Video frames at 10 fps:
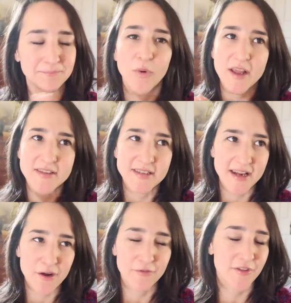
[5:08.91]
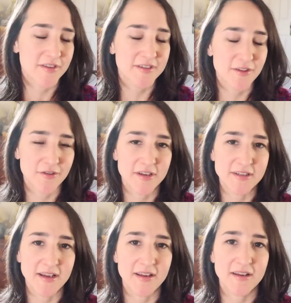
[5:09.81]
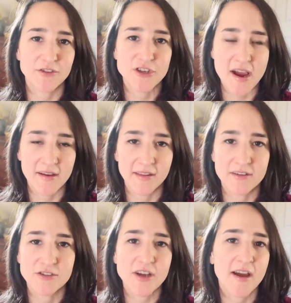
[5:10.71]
When I set out for this 30-day challenge,